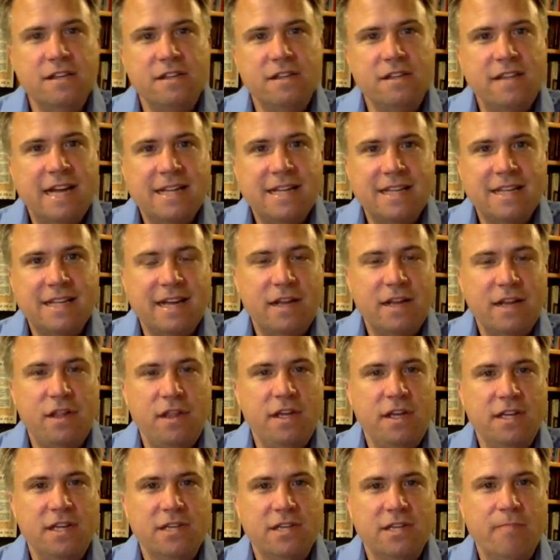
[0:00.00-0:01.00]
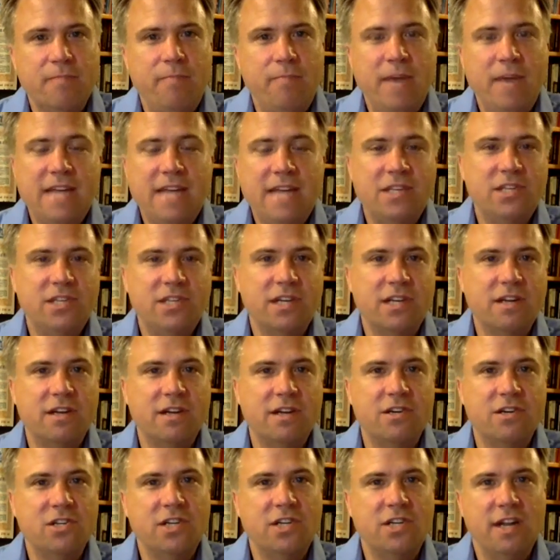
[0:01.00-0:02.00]
That, I think, is a basic
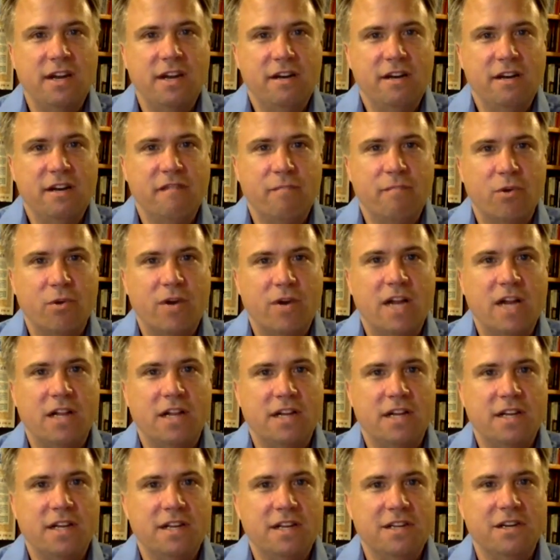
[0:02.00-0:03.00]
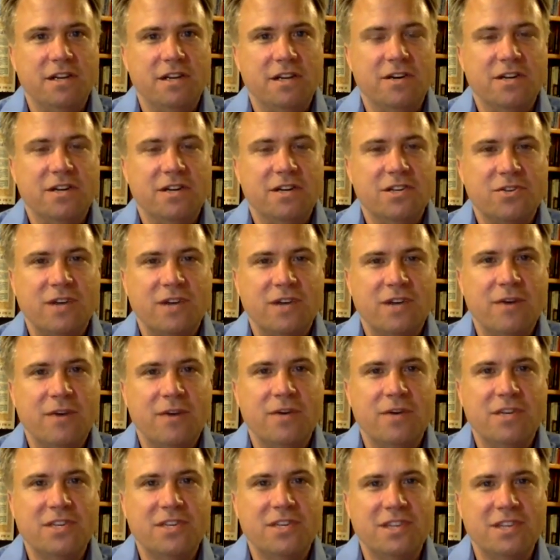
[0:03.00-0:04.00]
understanding of morality, and so I
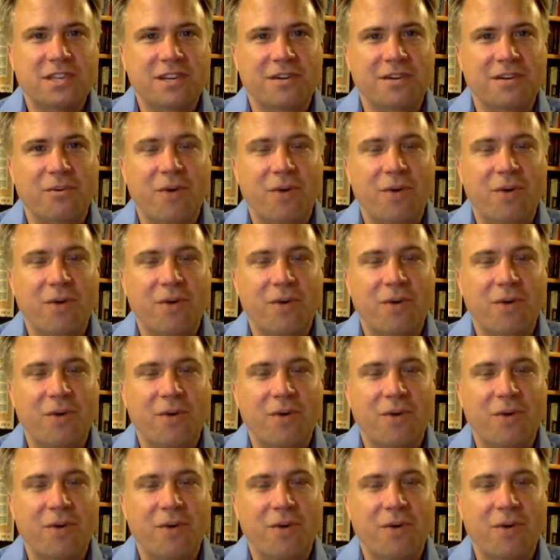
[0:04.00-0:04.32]
always say,